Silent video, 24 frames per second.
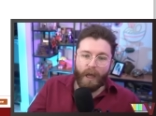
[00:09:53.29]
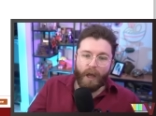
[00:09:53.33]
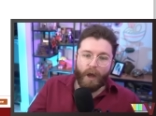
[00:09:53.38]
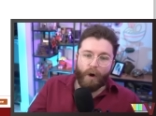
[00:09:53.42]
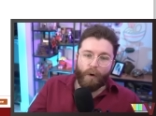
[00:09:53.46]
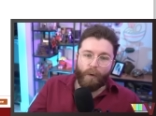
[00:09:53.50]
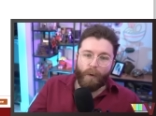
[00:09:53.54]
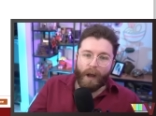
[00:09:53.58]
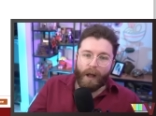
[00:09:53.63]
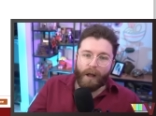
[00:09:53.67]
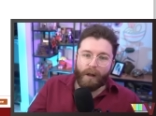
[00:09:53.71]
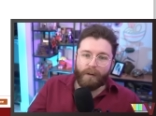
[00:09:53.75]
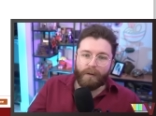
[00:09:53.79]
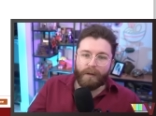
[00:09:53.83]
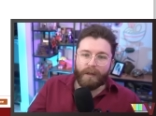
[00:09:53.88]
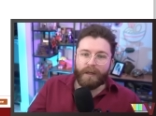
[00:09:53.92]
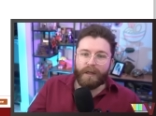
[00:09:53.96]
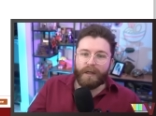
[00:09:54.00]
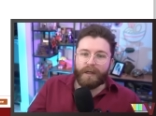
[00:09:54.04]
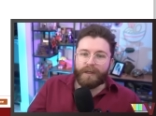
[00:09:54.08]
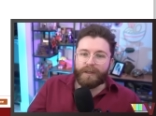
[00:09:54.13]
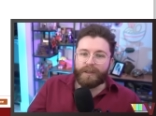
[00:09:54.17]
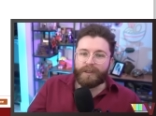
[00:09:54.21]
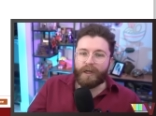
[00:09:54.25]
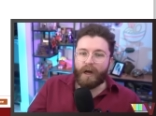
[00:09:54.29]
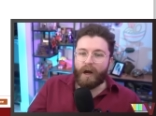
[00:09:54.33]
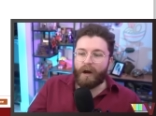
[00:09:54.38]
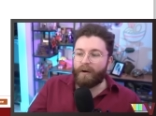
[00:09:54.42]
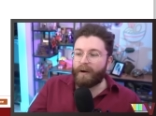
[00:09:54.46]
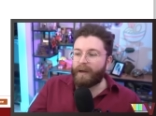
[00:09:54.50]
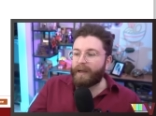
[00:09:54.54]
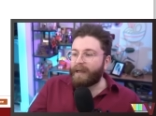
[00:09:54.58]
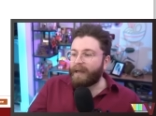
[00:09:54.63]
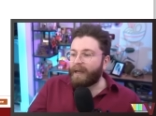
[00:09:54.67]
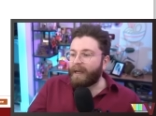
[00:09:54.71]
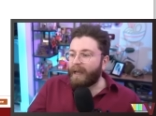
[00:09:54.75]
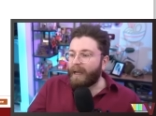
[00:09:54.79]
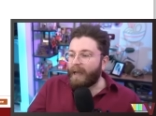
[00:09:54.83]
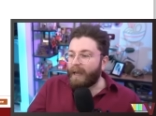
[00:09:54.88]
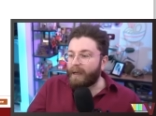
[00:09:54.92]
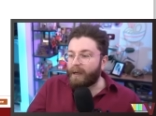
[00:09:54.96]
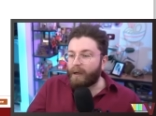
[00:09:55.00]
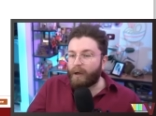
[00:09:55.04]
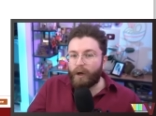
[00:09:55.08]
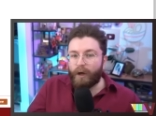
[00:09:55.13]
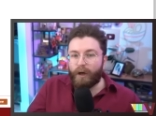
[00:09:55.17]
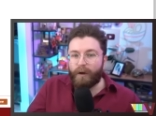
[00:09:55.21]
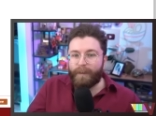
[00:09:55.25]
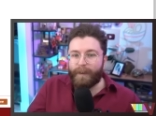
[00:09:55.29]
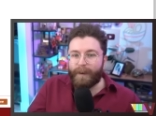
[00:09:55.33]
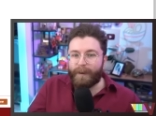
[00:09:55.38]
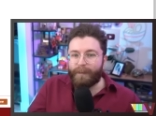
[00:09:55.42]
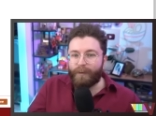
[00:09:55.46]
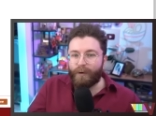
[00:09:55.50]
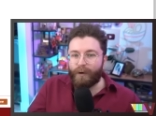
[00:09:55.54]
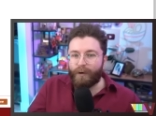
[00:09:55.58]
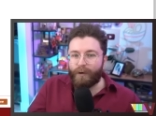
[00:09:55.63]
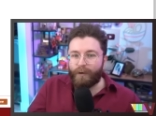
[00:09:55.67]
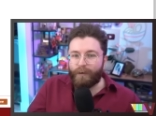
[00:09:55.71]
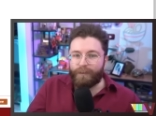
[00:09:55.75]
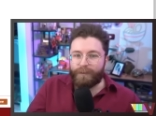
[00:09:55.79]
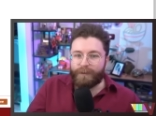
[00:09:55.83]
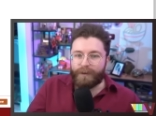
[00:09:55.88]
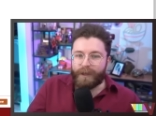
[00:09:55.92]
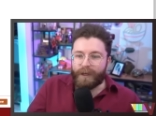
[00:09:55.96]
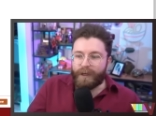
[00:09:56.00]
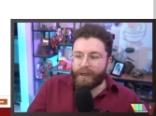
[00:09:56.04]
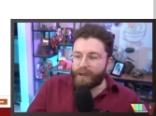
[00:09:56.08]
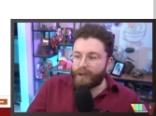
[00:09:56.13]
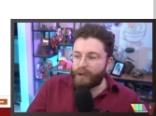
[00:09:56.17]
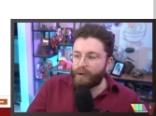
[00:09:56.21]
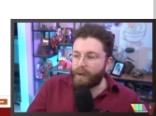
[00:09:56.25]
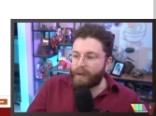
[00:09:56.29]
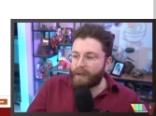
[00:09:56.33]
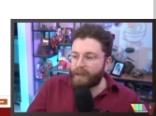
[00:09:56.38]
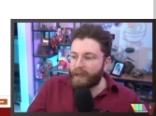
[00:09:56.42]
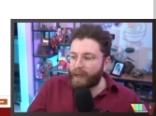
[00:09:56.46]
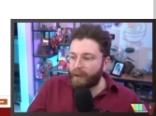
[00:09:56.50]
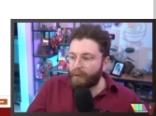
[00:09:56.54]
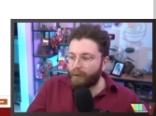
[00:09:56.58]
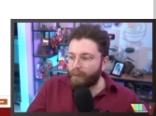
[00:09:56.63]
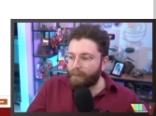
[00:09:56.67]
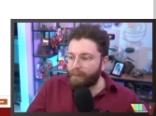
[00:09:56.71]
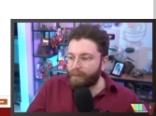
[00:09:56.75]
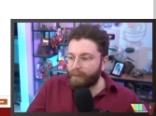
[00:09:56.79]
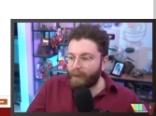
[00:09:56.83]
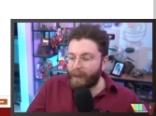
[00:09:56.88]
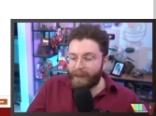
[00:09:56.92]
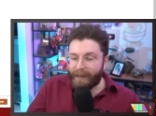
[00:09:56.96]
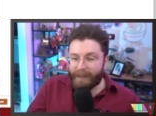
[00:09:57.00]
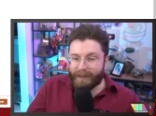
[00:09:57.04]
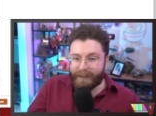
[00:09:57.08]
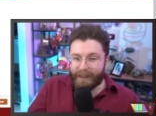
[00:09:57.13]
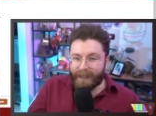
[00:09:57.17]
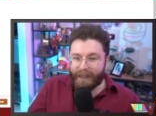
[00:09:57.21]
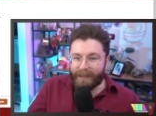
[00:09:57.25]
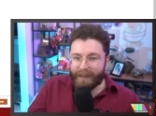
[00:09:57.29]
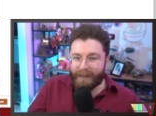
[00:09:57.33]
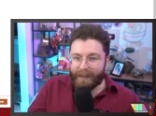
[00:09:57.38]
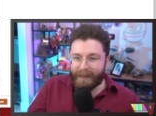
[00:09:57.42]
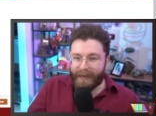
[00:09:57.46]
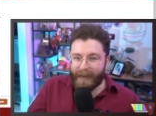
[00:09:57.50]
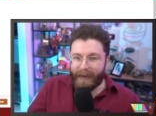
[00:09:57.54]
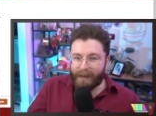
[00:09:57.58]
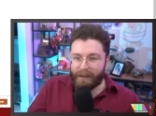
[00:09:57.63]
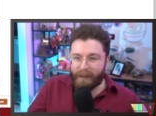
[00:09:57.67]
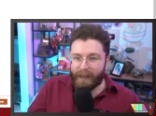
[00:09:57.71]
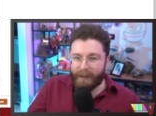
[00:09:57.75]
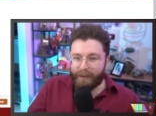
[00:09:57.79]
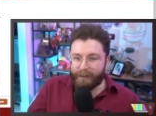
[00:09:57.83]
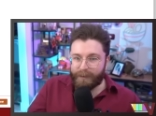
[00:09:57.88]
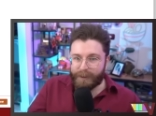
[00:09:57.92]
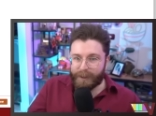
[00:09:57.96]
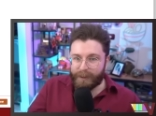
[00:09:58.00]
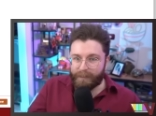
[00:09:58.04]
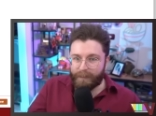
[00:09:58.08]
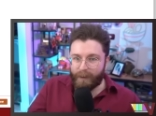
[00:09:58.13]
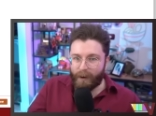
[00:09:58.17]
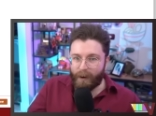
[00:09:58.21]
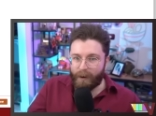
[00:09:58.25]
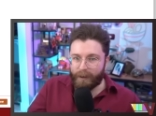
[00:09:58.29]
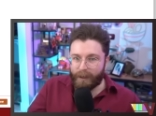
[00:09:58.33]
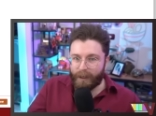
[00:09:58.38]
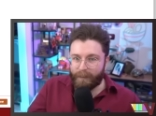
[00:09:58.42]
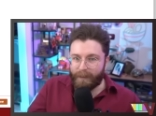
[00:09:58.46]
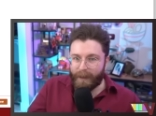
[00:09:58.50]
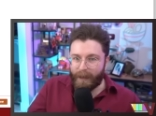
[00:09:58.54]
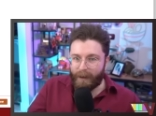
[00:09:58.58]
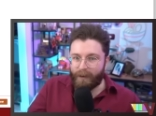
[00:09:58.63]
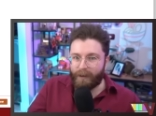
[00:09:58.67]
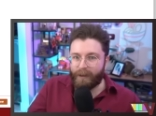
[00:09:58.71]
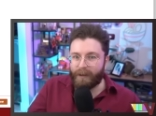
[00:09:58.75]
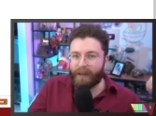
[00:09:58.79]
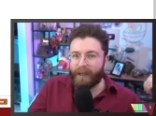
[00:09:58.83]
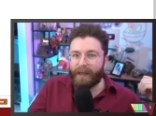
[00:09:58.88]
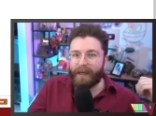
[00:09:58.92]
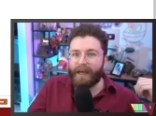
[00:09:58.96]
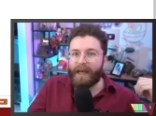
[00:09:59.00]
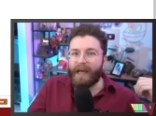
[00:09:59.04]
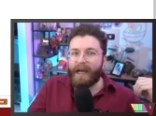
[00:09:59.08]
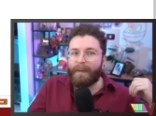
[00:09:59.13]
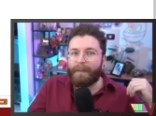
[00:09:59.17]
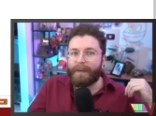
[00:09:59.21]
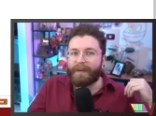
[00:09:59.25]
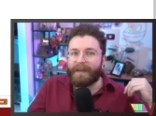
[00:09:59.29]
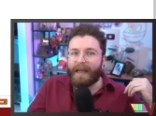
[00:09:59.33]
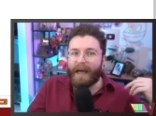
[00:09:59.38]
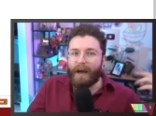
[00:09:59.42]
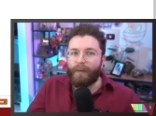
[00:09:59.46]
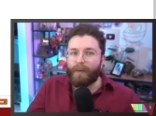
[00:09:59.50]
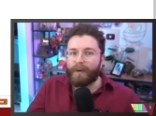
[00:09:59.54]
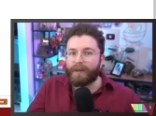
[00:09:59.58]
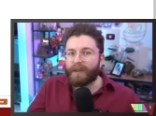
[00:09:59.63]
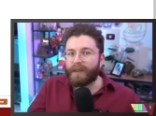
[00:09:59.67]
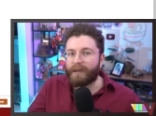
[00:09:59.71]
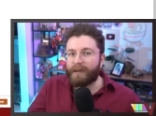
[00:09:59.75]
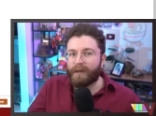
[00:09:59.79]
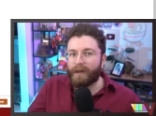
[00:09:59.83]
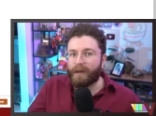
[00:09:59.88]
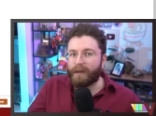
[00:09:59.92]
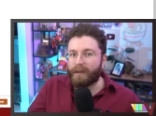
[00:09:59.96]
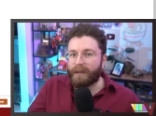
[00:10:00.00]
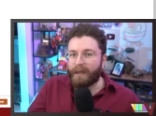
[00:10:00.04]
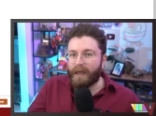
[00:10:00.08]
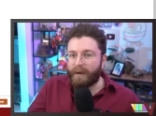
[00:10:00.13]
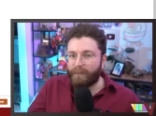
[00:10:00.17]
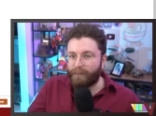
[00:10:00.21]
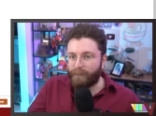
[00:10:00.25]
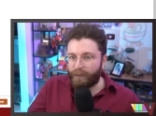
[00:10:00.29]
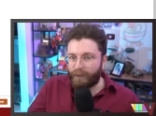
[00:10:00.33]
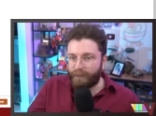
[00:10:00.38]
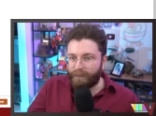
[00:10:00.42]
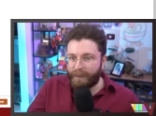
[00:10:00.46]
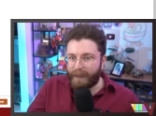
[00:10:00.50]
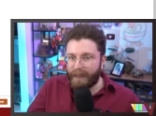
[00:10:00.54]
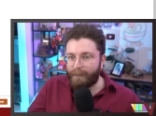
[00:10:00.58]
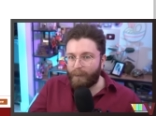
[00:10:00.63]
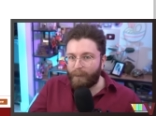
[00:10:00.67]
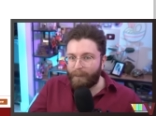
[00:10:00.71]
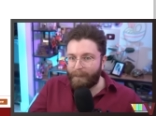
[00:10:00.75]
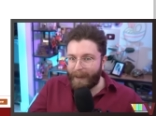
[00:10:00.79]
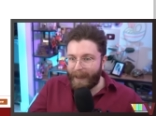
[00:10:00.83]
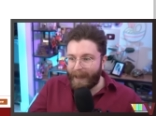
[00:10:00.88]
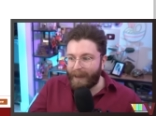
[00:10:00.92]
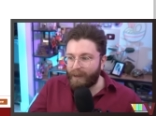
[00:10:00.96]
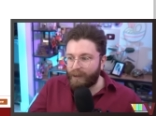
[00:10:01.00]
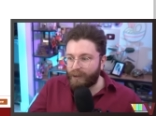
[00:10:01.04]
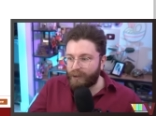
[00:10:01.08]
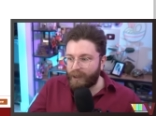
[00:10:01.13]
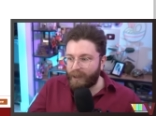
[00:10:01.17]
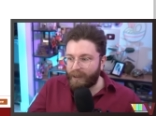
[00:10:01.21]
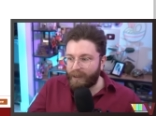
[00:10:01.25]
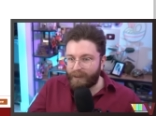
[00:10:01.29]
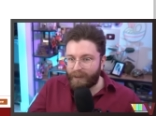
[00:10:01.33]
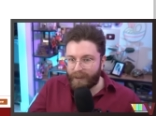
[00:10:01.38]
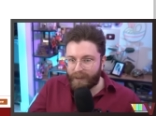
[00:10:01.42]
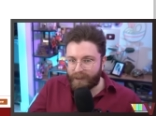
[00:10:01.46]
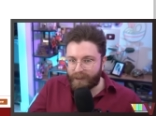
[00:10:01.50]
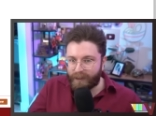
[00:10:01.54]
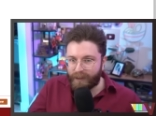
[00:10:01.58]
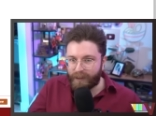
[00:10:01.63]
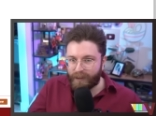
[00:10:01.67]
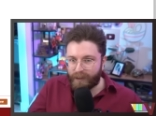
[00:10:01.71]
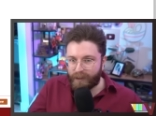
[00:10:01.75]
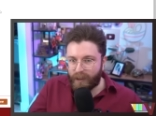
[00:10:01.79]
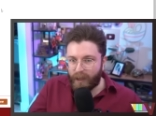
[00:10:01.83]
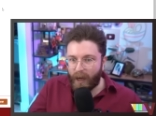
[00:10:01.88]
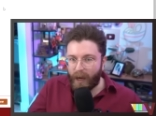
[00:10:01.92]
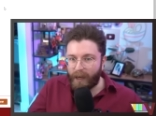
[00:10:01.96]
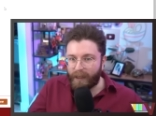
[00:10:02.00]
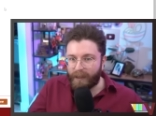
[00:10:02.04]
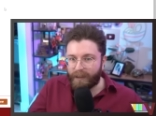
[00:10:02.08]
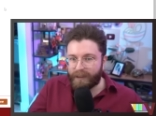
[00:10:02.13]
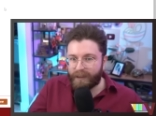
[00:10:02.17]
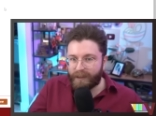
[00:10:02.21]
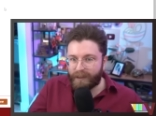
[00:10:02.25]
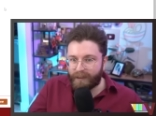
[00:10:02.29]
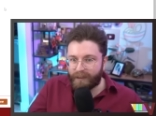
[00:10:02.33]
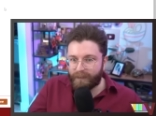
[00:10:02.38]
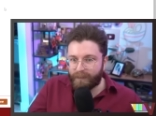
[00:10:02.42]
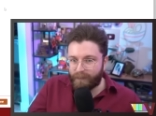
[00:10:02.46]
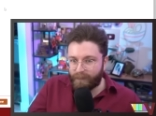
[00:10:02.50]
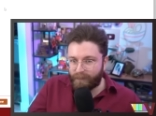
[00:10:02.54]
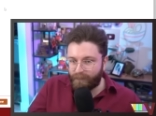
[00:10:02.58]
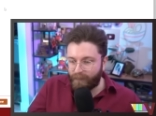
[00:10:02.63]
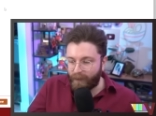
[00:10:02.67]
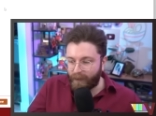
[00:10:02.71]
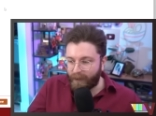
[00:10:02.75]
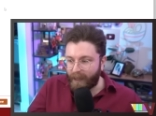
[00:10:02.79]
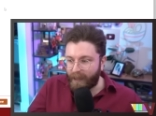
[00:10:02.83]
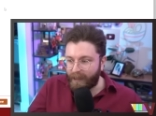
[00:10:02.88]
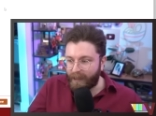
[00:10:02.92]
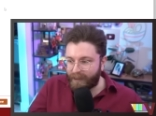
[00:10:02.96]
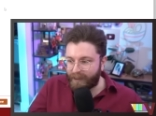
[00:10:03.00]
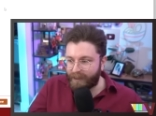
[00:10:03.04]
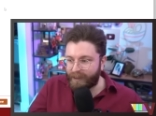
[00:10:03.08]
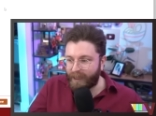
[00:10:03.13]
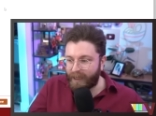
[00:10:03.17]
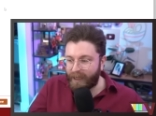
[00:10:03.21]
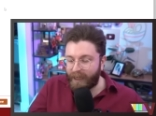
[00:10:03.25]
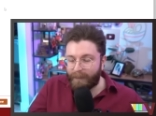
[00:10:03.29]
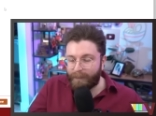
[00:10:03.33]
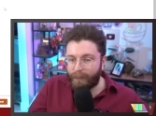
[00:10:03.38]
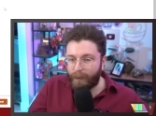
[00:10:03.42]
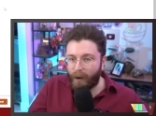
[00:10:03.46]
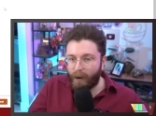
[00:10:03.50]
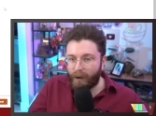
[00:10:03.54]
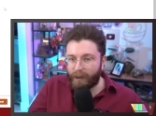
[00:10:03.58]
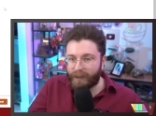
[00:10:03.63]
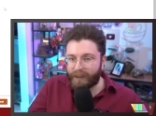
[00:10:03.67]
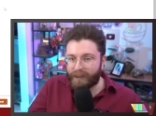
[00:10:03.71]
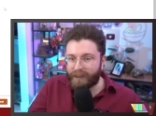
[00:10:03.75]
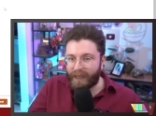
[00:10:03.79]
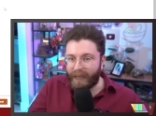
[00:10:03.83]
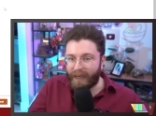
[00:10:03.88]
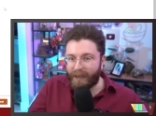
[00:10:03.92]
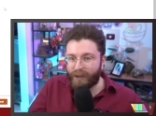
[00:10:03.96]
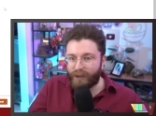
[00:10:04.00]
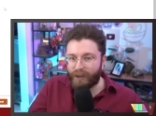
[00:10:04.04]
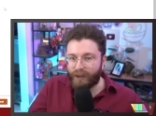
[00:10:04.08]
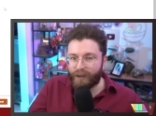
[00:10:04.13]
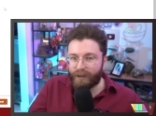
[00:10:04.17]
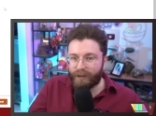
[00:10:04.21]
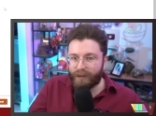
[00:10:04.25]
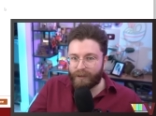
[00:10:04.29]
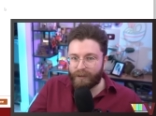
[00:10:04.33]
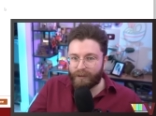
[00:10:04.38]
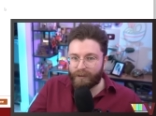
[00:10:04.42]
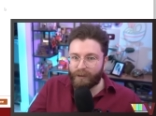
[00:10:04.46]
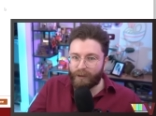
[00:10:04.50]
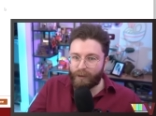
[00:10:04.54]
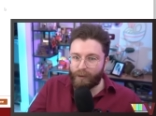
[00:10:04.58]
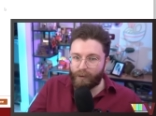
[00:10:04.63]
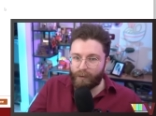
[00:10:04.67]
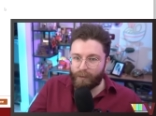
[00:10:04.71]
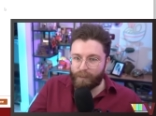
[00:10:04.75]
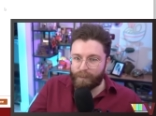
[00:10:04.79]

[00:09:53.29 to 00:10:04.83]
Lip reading: Well, Sorry, it could have been moved to another place in the Cal Anderson Park, apparently, but that wasn't good enough for the people managing this not city park sanctioned little